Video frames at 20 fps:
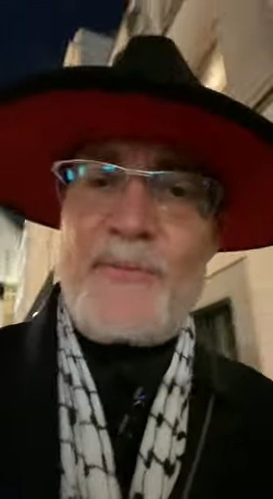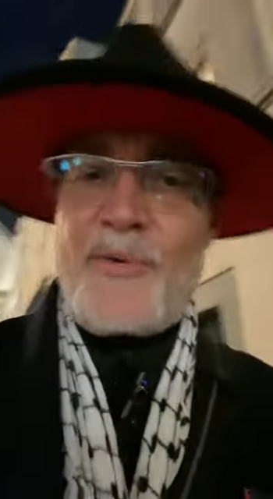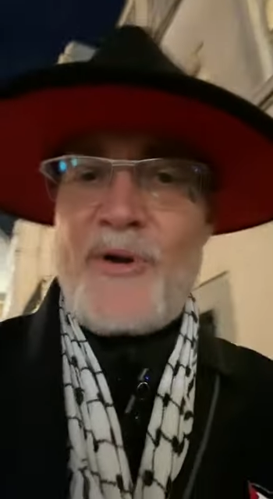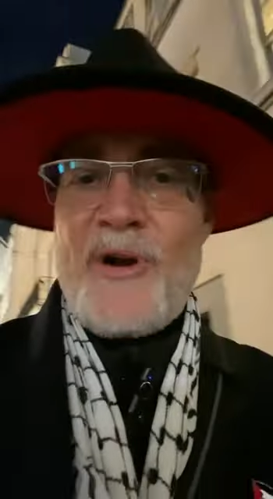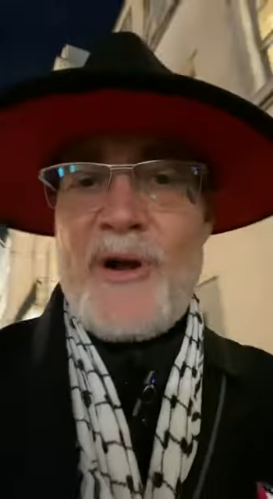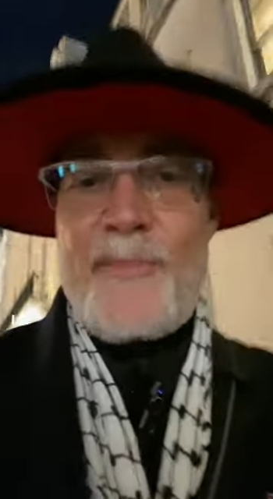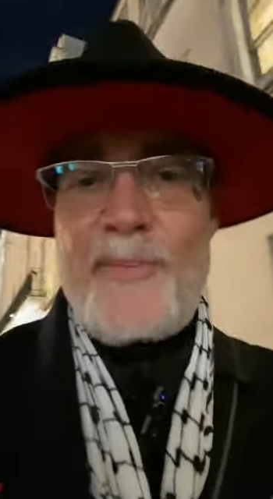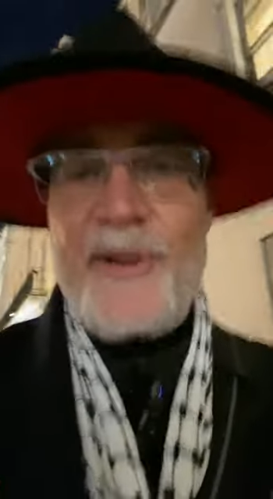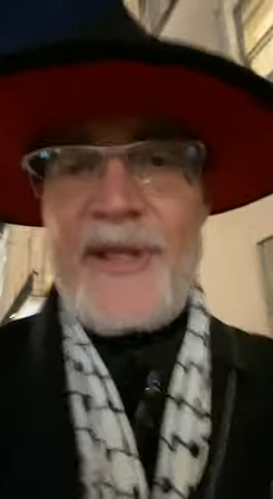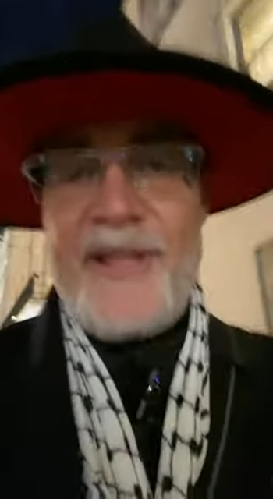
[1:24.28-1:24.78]

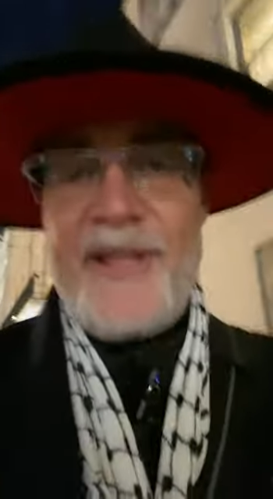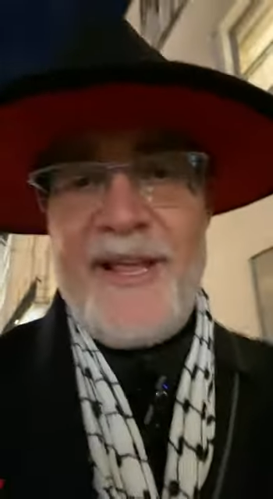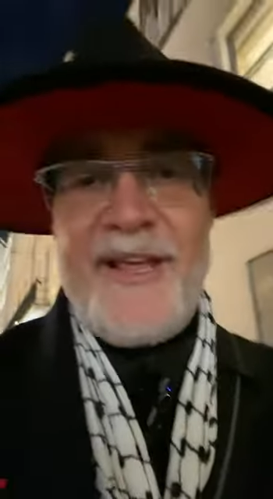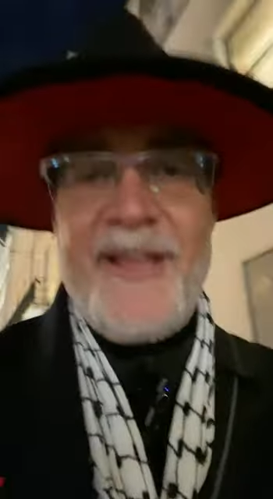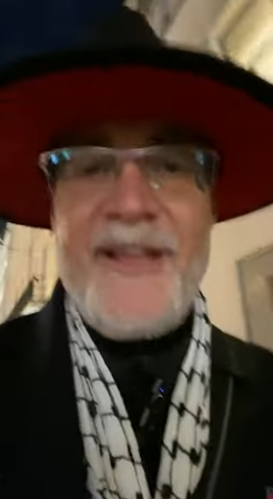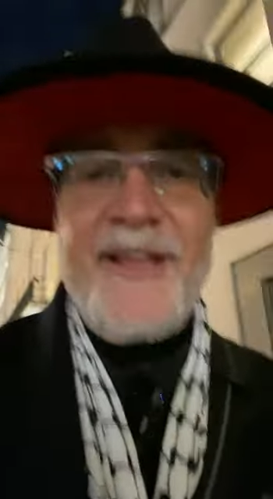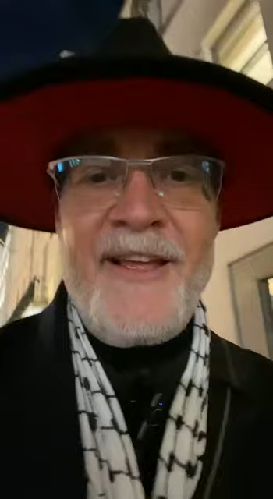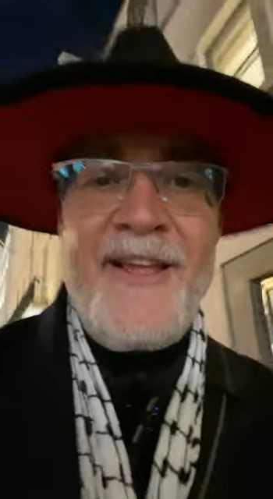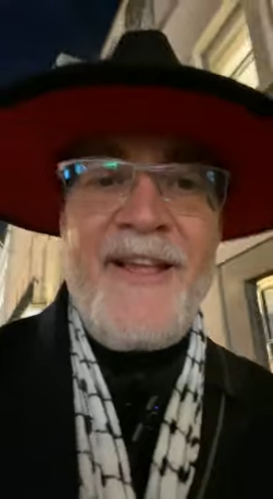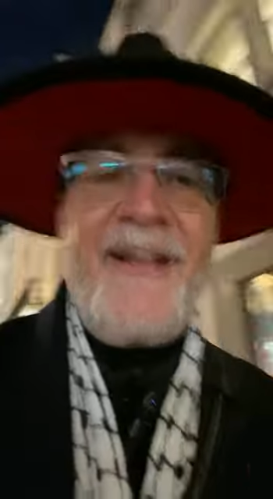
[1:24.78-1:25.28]
property,
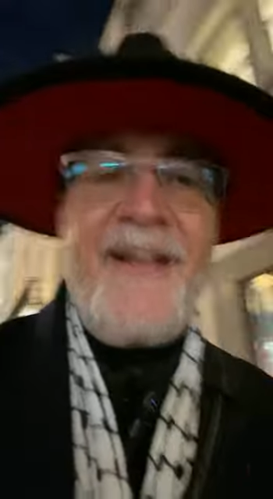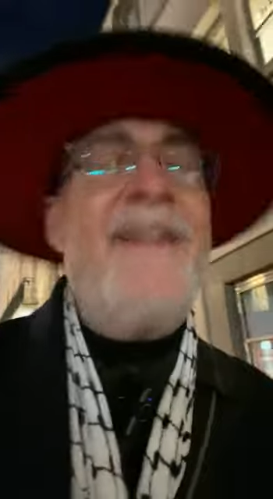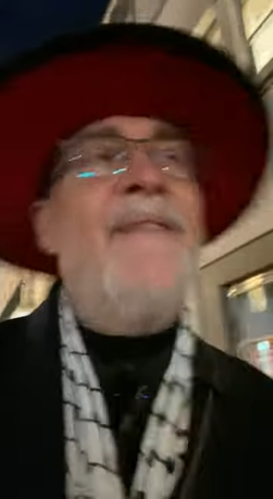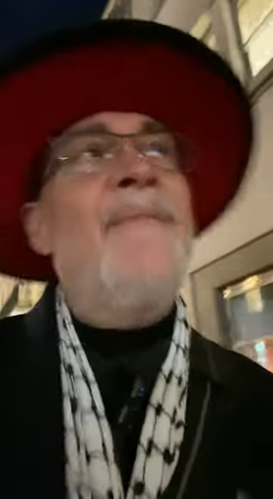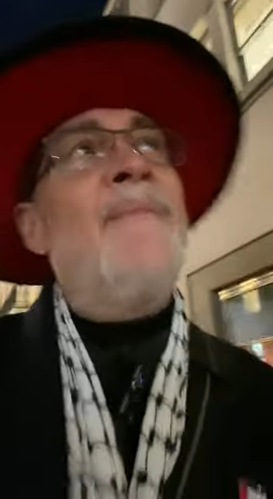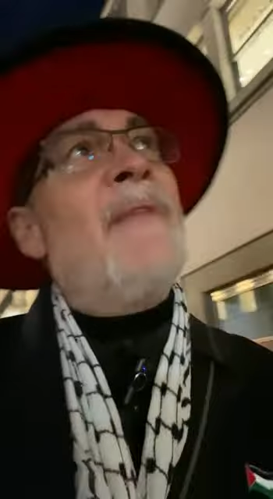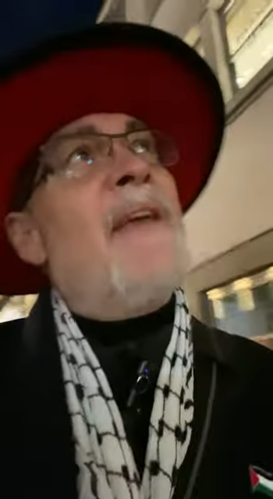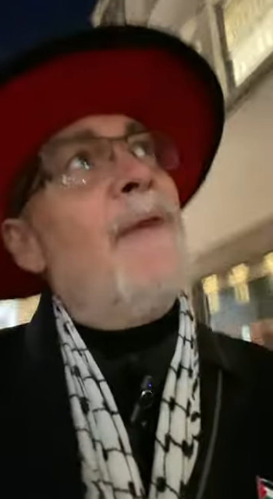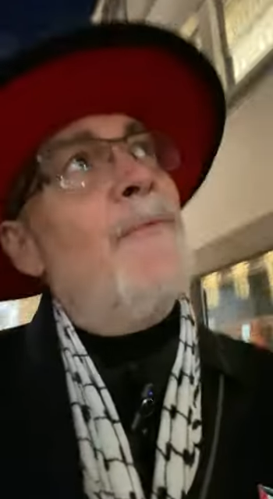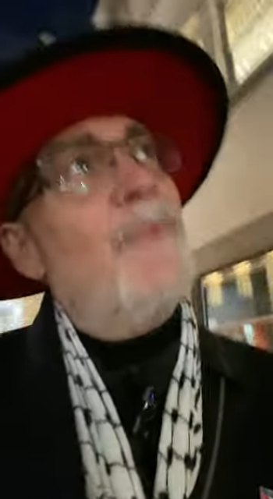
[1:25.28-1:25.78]

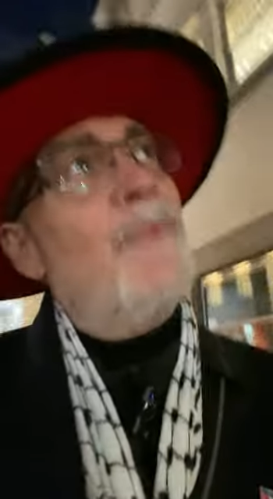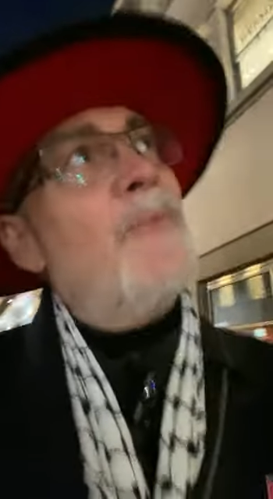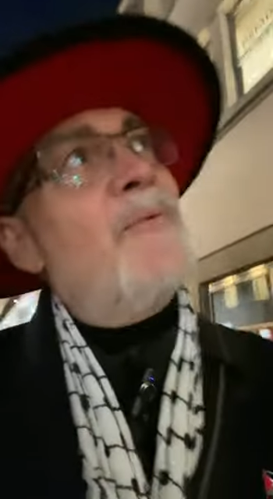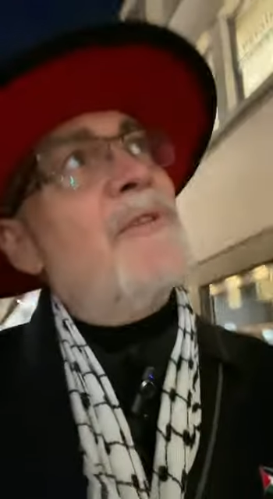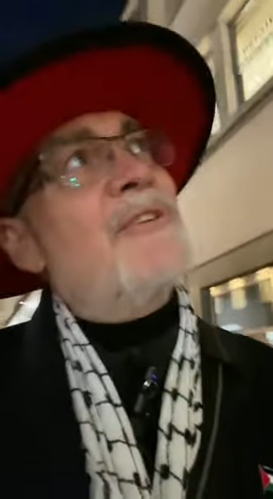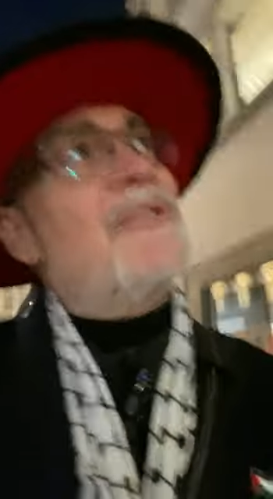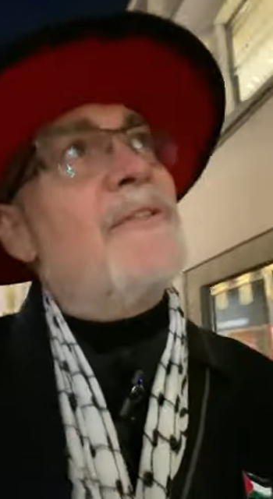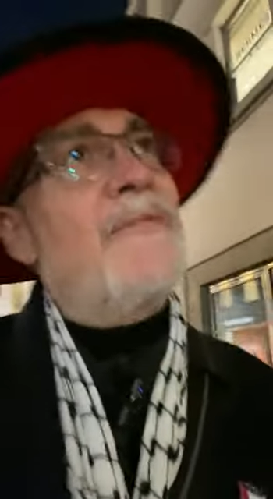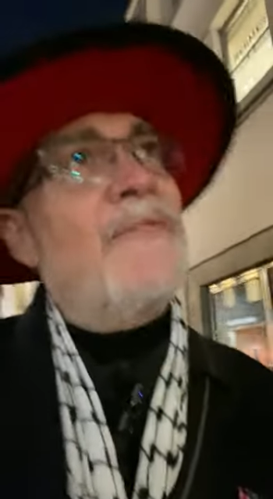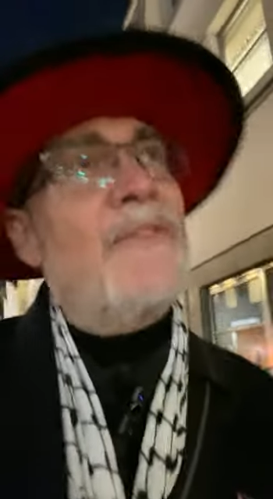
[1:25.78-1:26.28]
and what
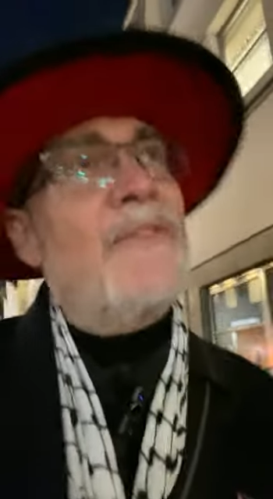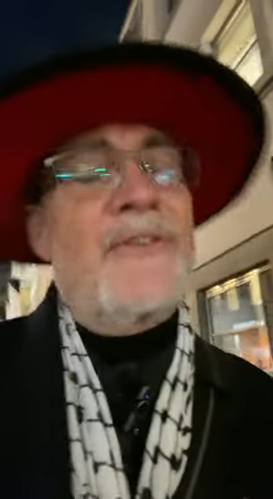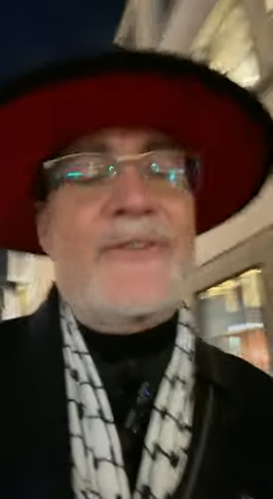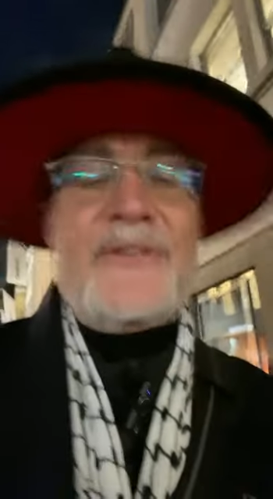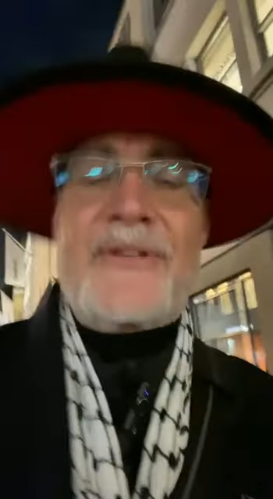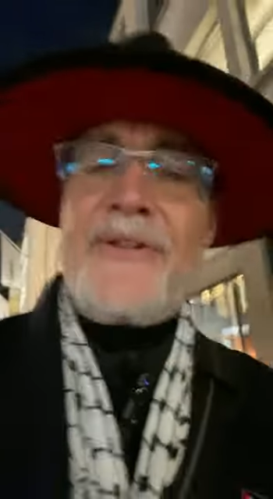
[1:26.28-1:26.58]
was the first